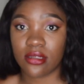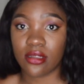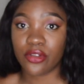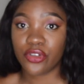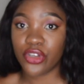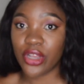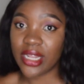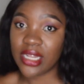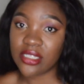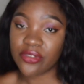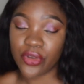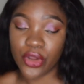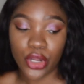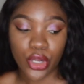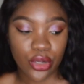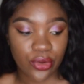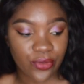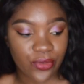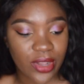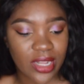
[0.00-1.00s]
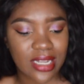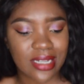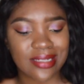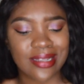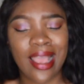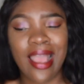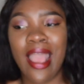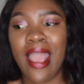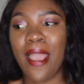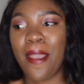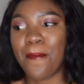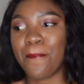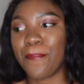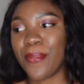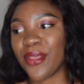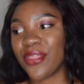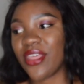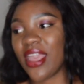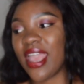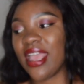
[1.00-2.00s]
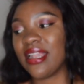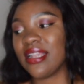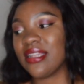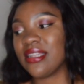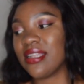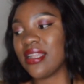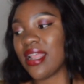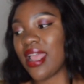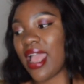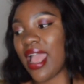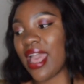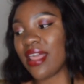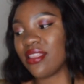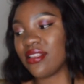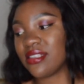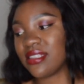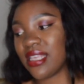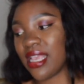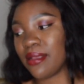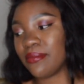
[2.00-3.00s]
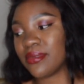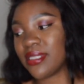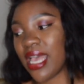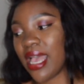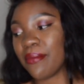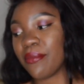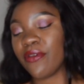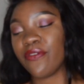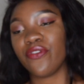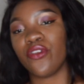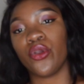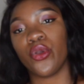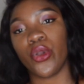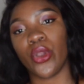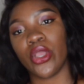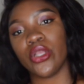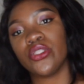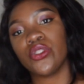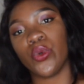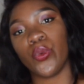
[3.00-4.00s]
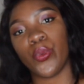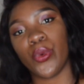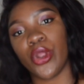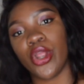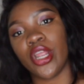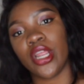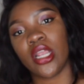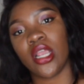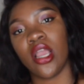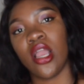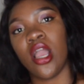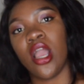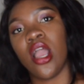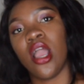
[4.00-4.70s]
The train is very convenient, but then at the same time, if you're going to work